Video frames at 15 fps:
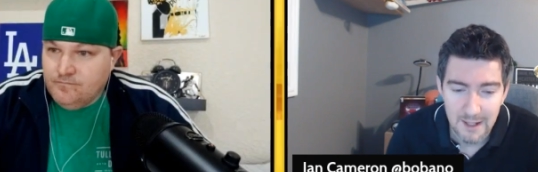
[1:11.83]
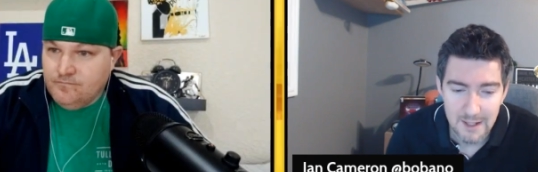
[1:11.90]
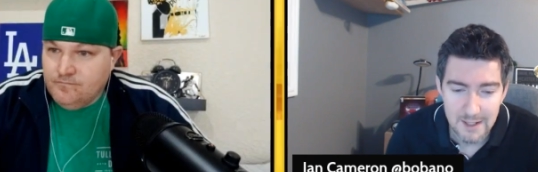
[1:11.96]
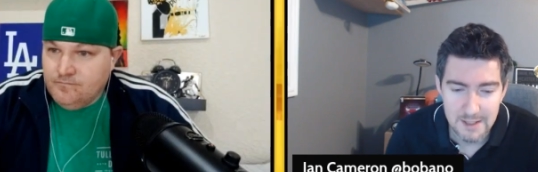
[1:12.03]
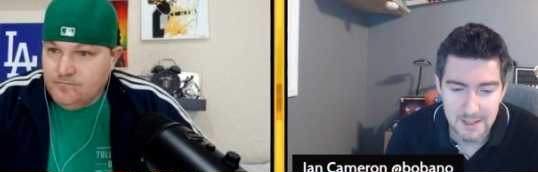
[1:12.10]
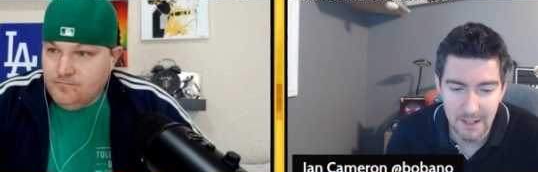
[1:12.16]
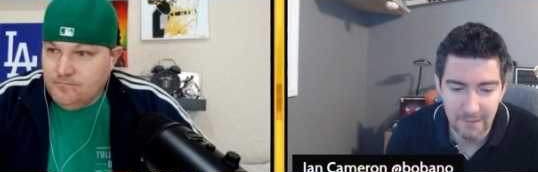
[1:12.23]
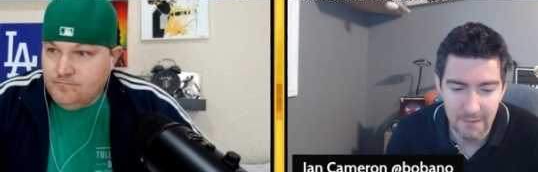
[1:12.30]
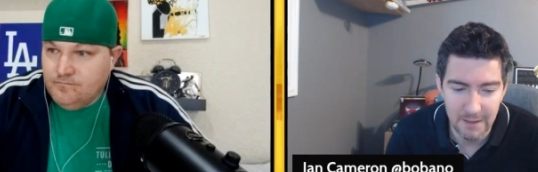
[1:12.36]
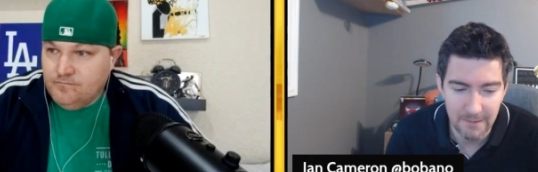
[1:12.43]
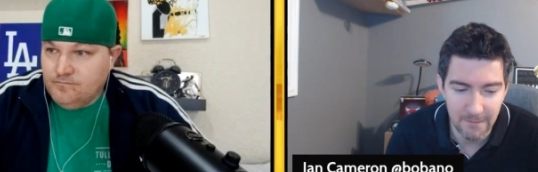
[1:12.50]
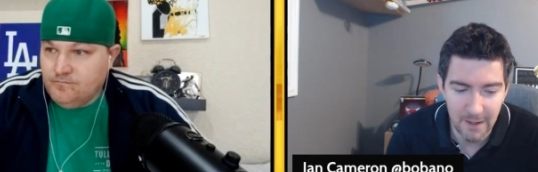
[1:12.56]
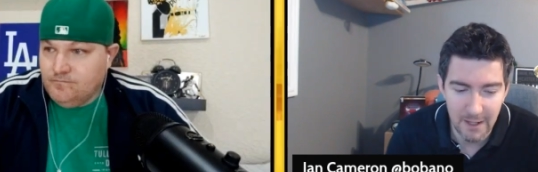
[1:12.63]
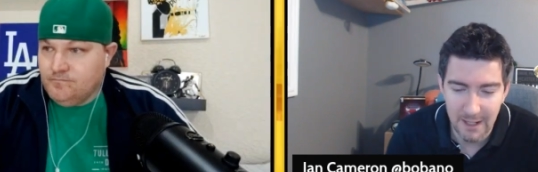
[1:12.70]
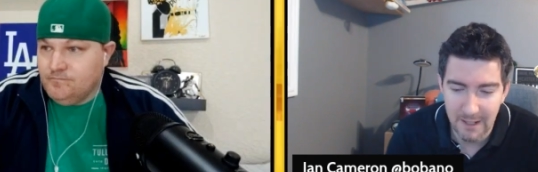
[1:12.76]

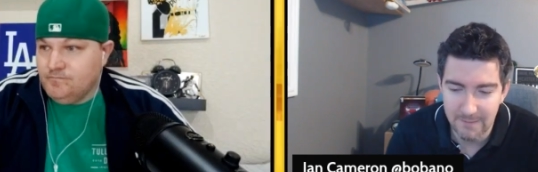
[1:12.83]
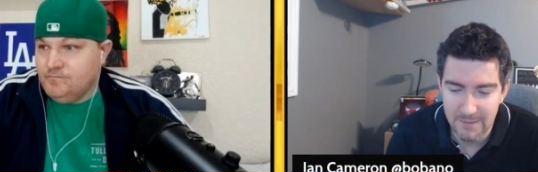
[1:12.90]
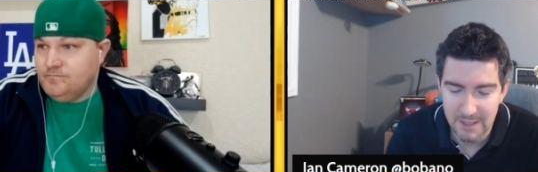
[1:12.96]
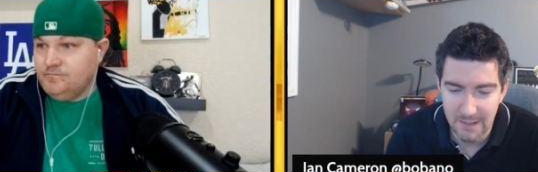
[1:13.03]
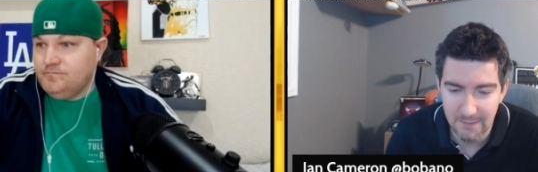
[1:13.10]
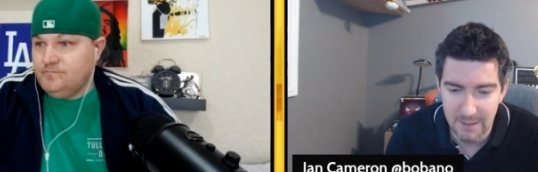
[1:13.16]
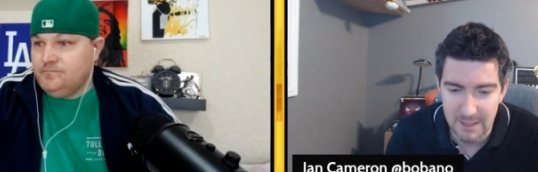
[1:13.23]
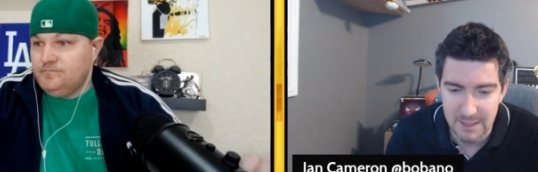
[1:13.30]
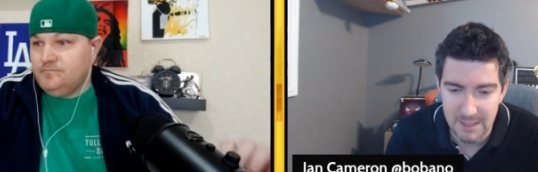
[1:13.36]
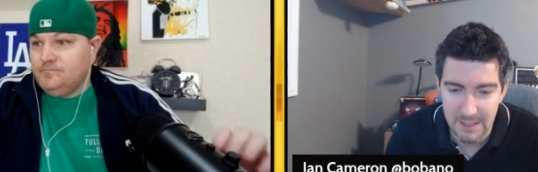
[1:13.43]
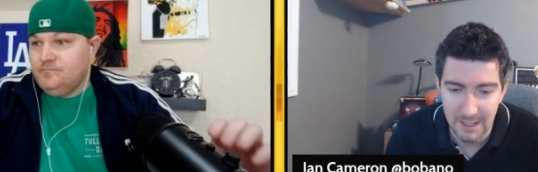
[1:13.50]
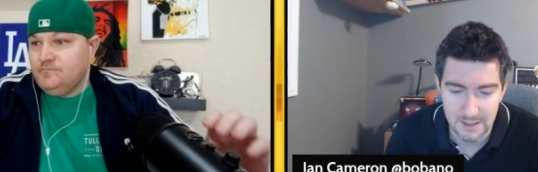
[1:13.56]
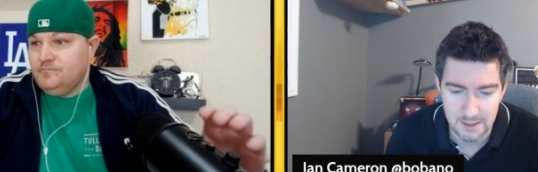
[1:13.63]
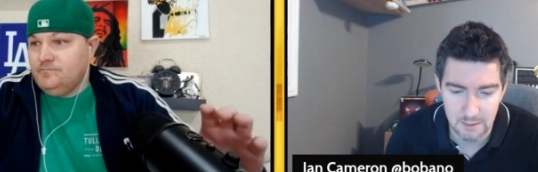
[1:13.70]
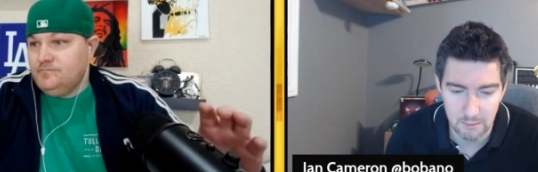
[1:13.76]
Speaker 1: 75,
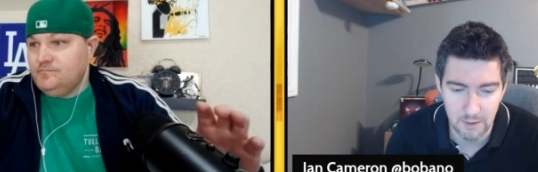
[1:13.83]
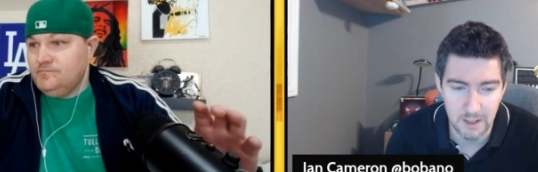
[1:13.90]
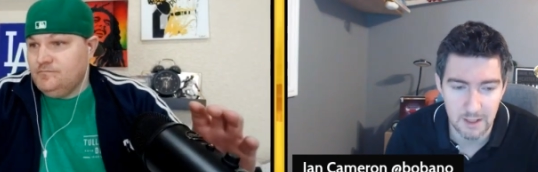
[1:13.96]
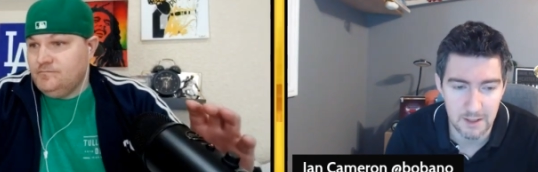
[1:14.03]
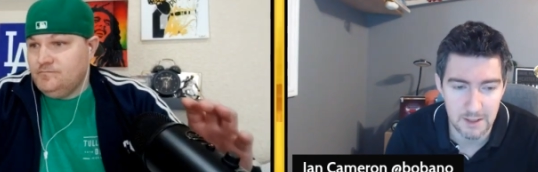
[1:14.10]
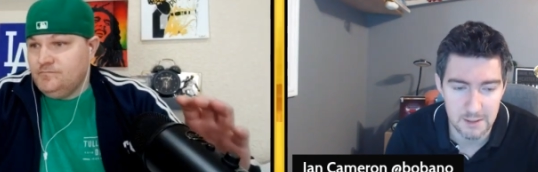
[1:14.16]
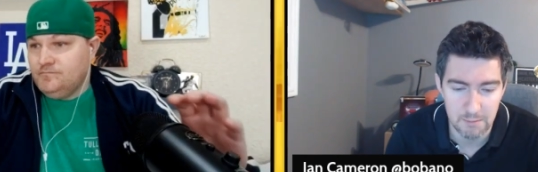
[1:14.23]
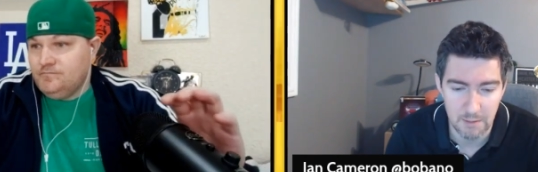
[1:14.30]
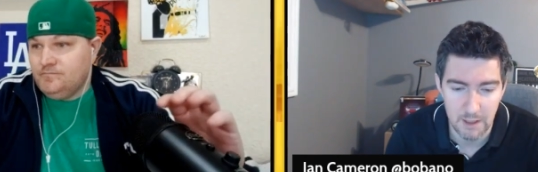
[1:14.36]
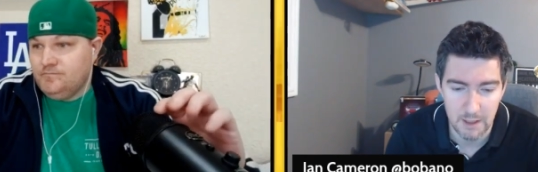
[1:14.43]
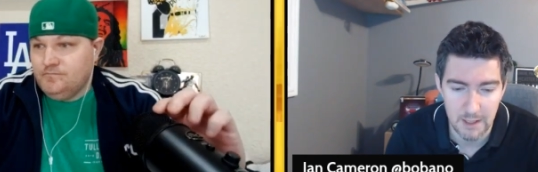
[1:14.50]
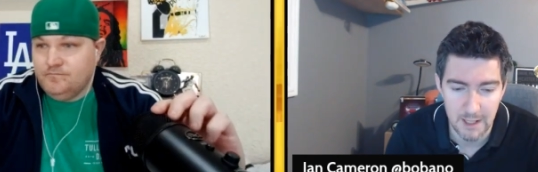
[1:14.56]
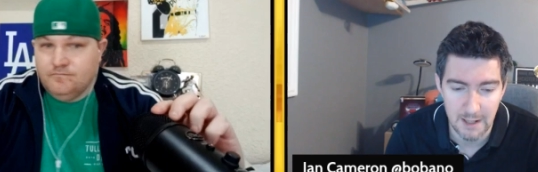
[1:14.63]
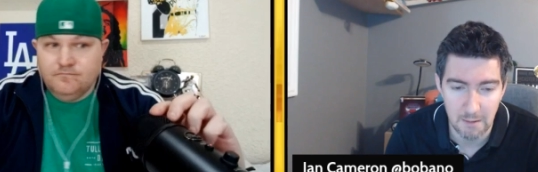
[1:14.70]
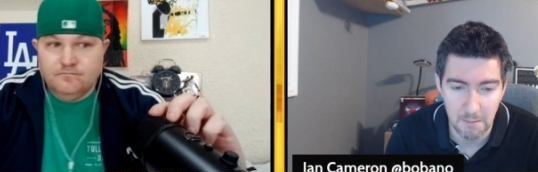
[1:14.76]
76, the way it is right
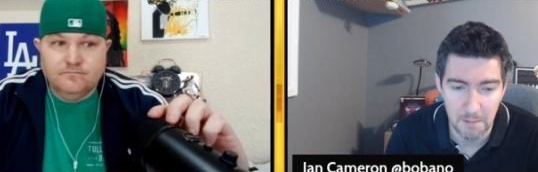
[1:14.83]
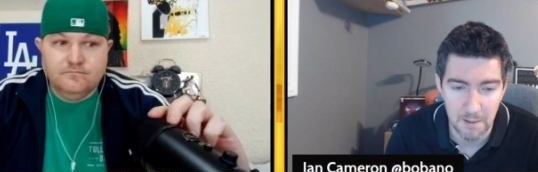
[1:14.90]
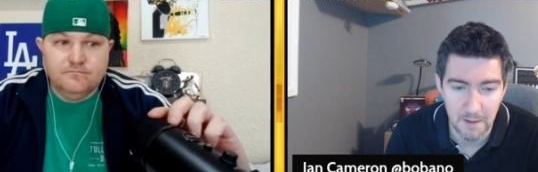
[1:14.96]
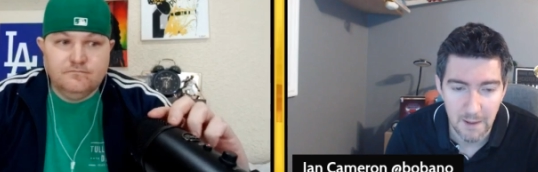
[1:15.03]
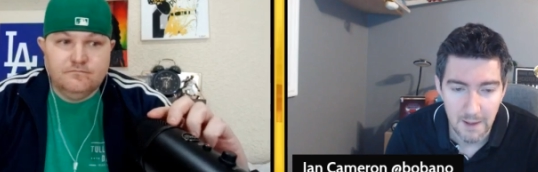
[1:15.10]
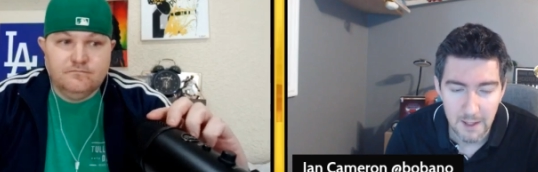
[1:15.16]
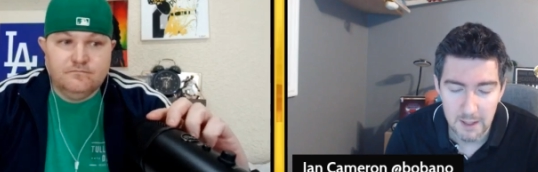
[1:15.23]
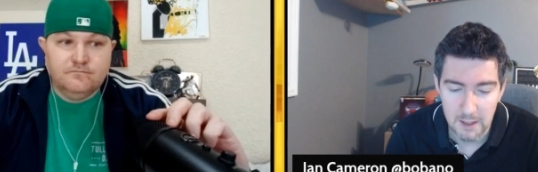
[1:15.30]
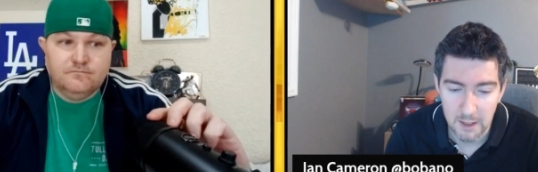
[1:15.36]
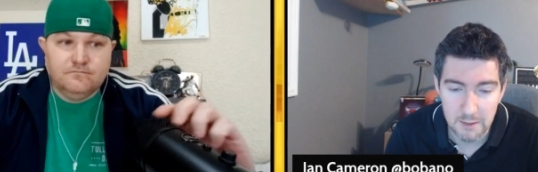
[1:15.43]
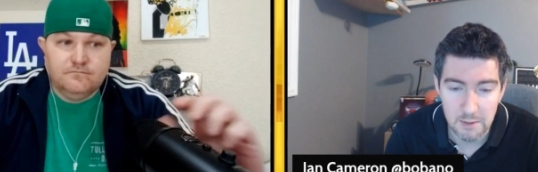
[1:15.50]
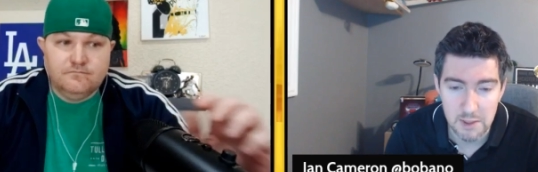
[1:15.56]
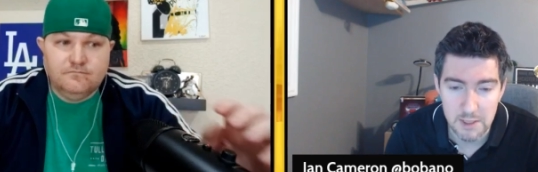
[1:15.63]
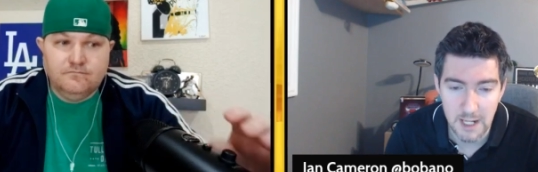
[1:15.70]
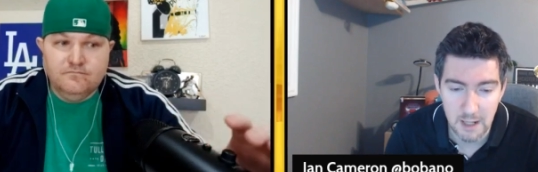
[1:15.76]
now, but you
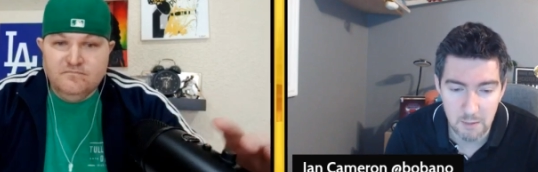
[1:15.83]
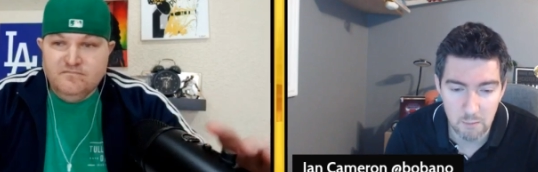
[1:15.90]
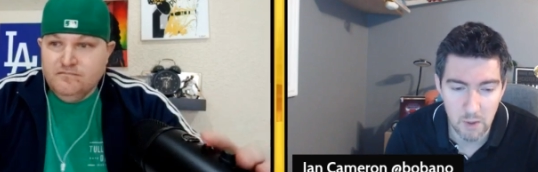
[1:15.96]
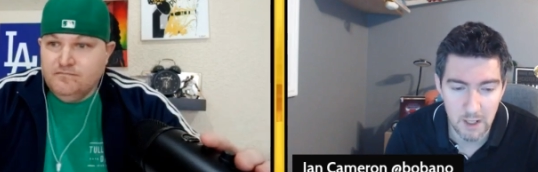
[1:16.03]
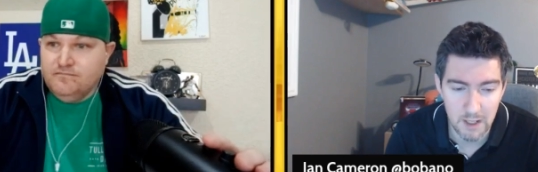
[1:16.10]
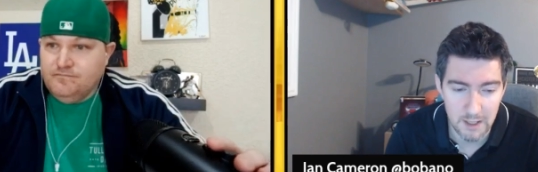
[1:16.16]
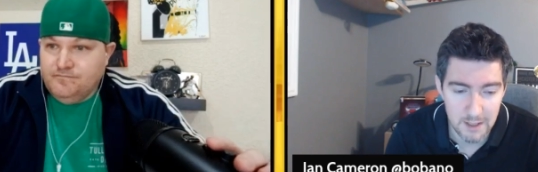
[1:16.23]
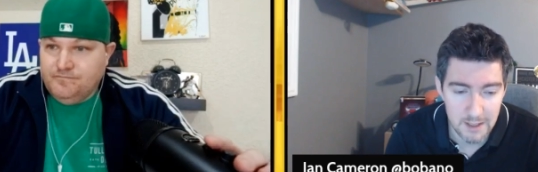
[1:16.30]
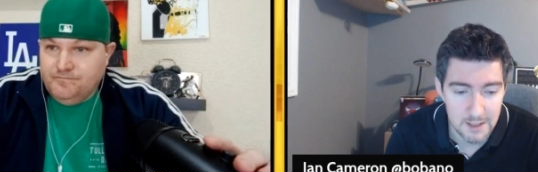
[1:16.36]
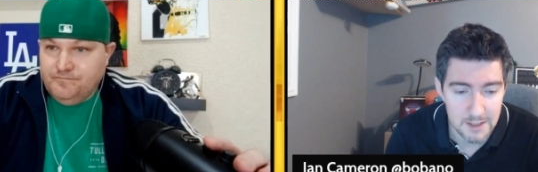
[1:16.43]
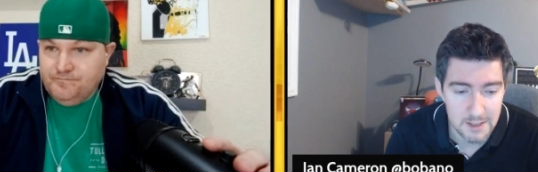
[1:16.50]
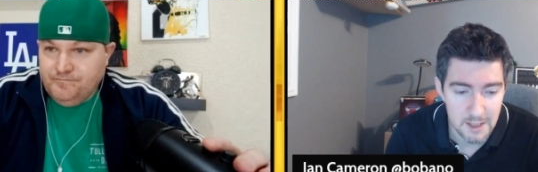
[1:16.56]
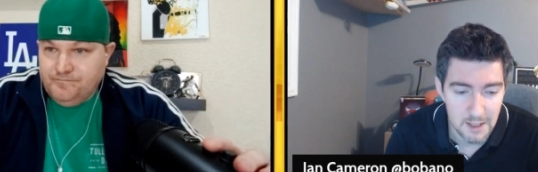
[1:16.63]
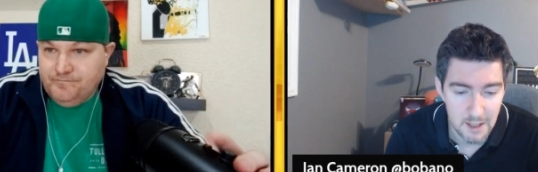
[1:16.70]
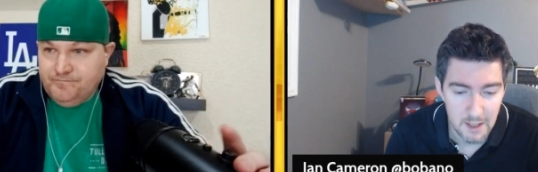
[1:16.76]
understand why it is.